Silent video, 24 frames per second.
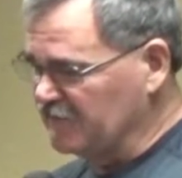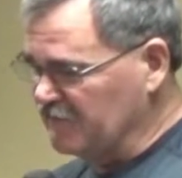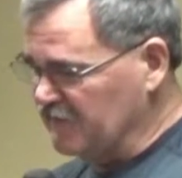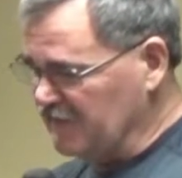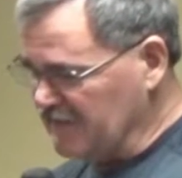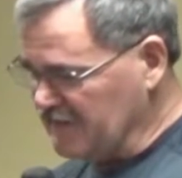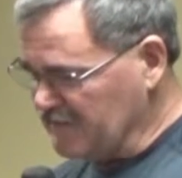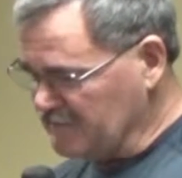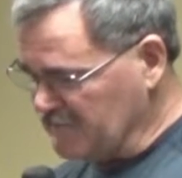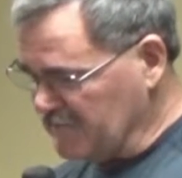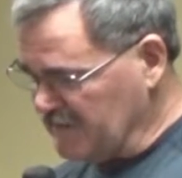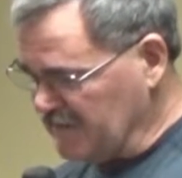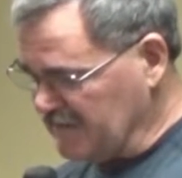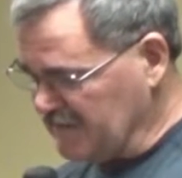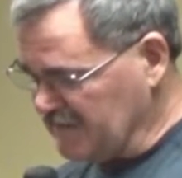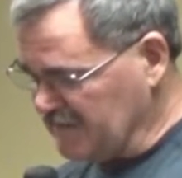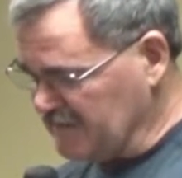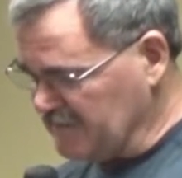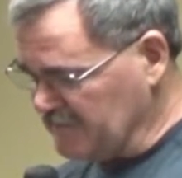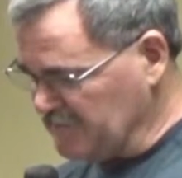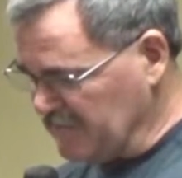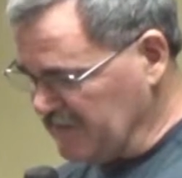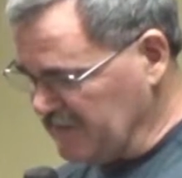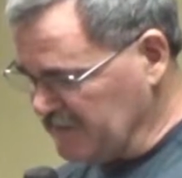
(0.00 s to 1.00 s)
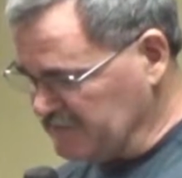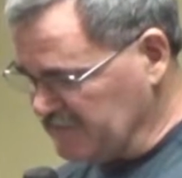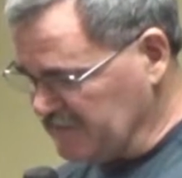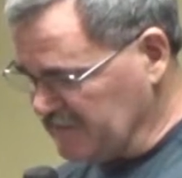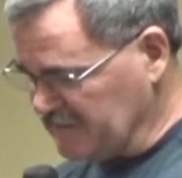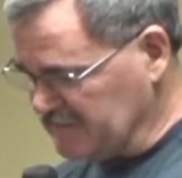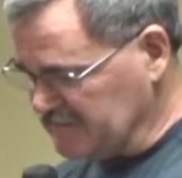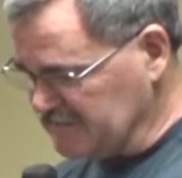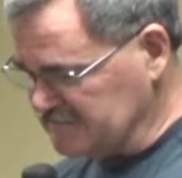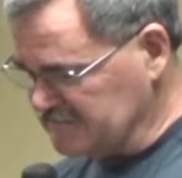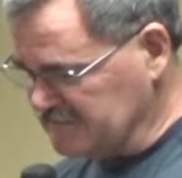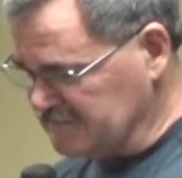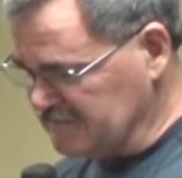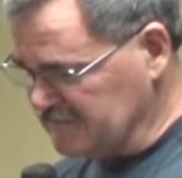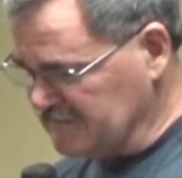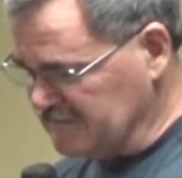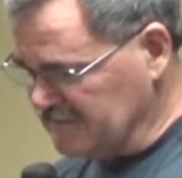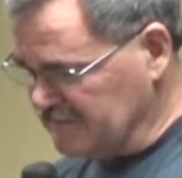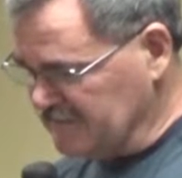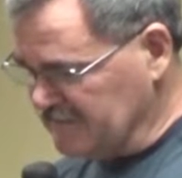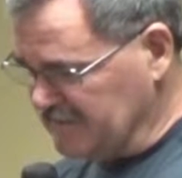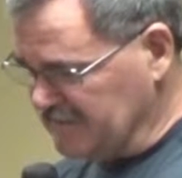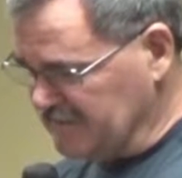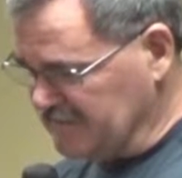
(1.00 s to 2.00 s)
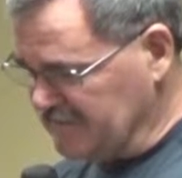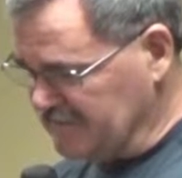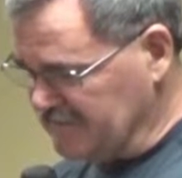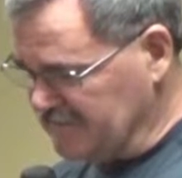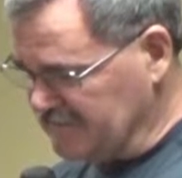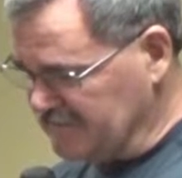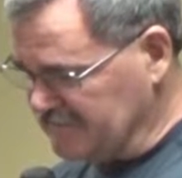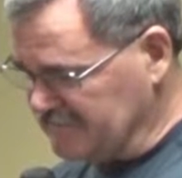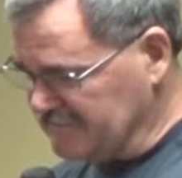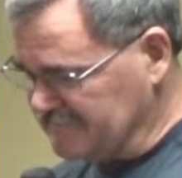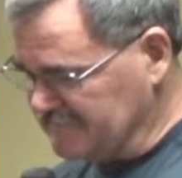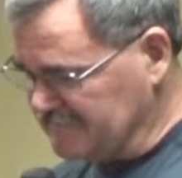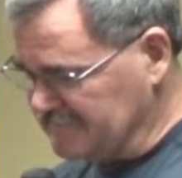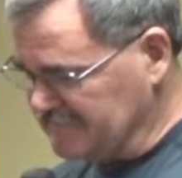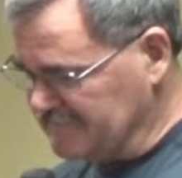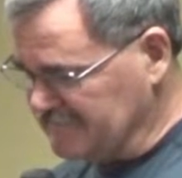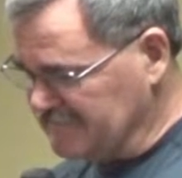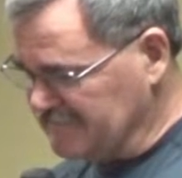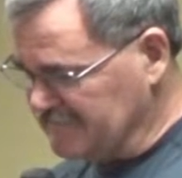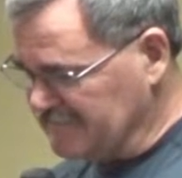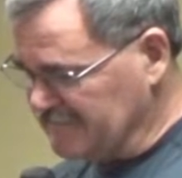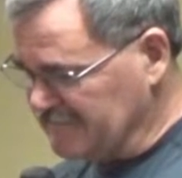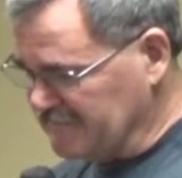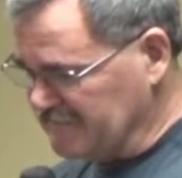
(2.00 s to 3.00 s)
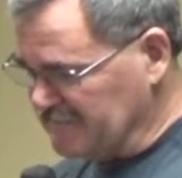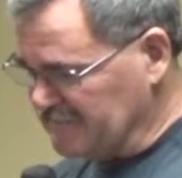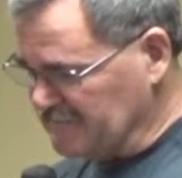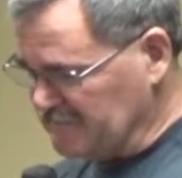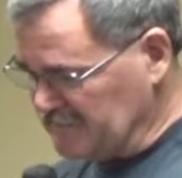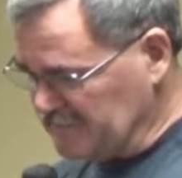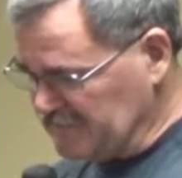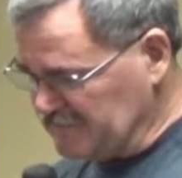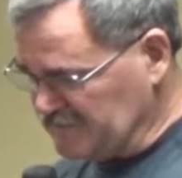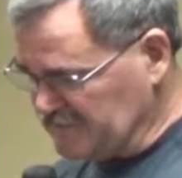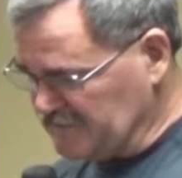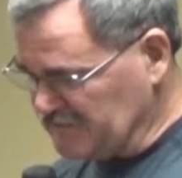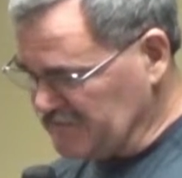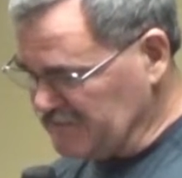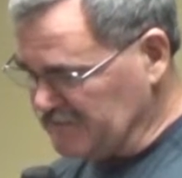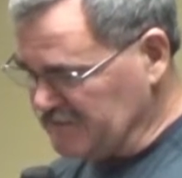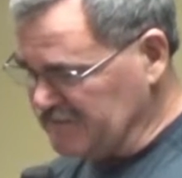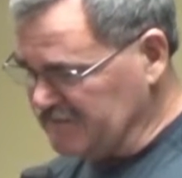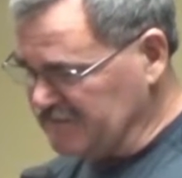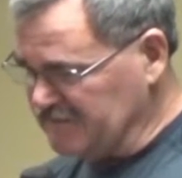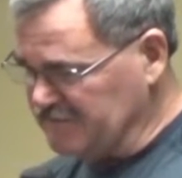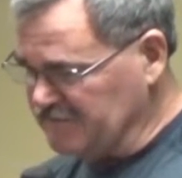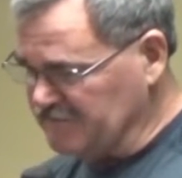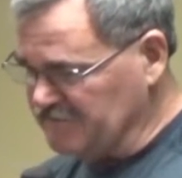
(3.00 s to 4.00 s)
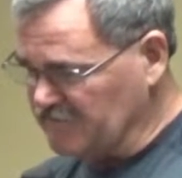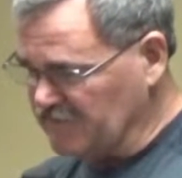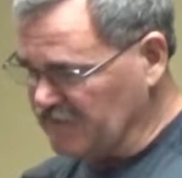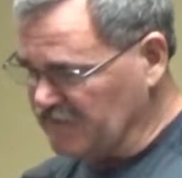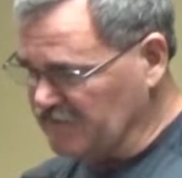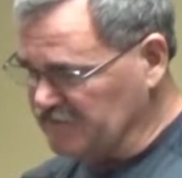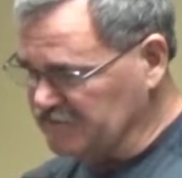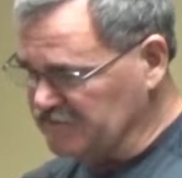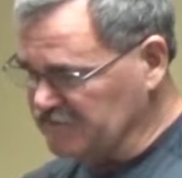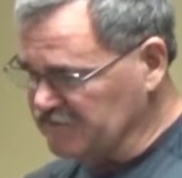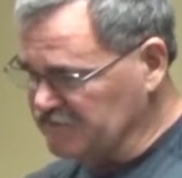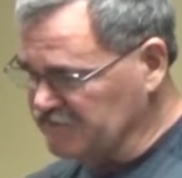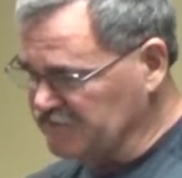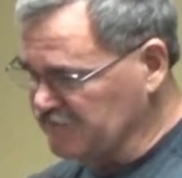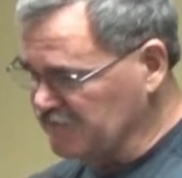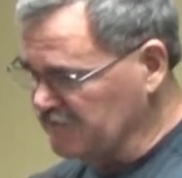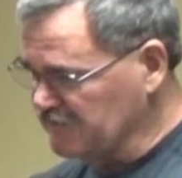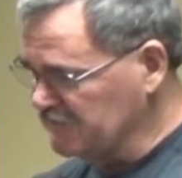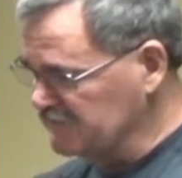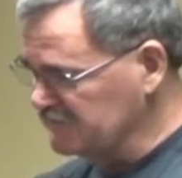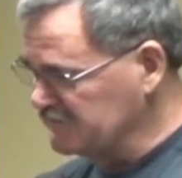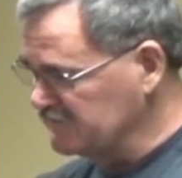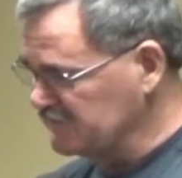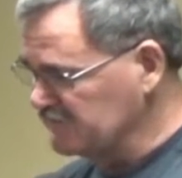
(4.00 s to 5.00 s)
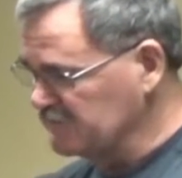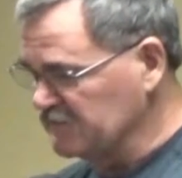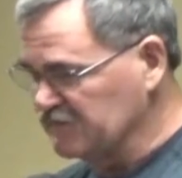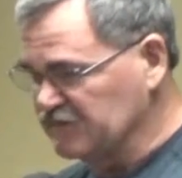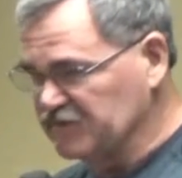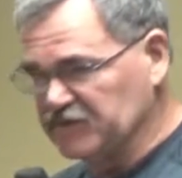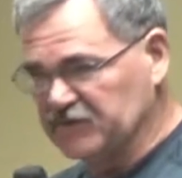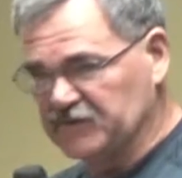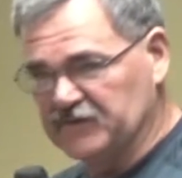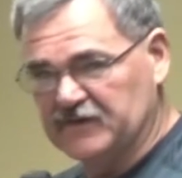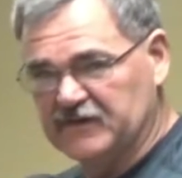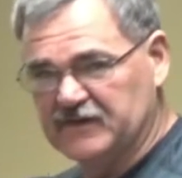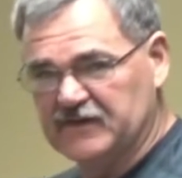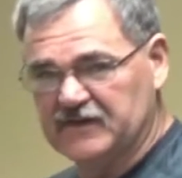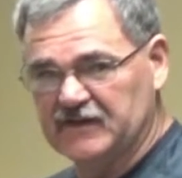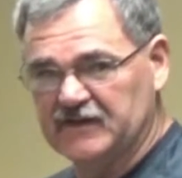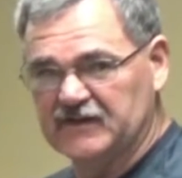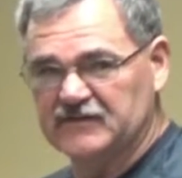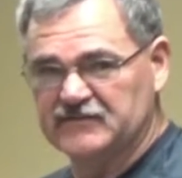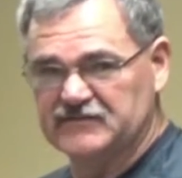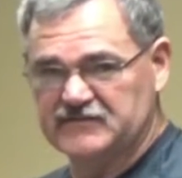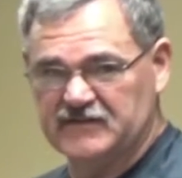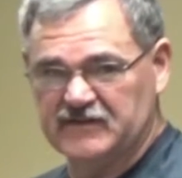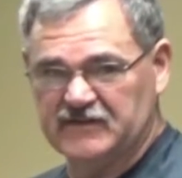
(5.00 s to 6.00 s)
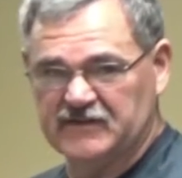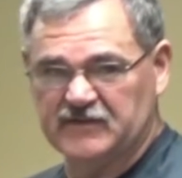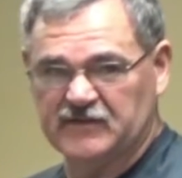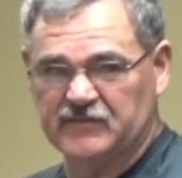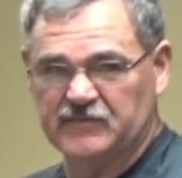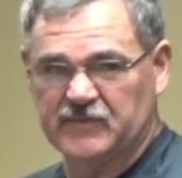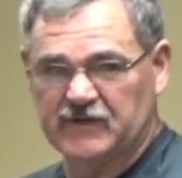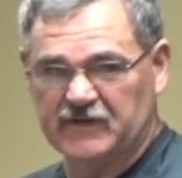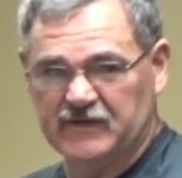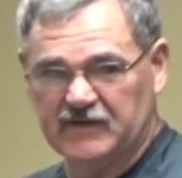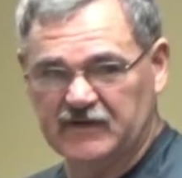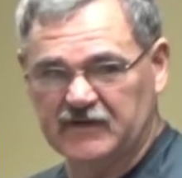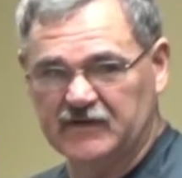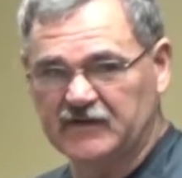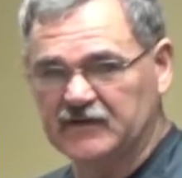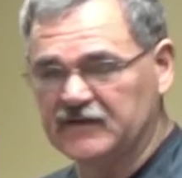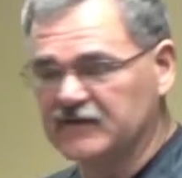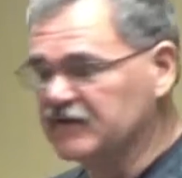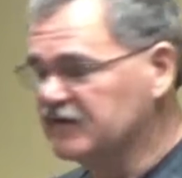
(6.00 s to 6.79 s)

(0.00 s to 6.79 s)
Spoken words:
got baptized, and we started getting involved in church, and we knew the kids need to be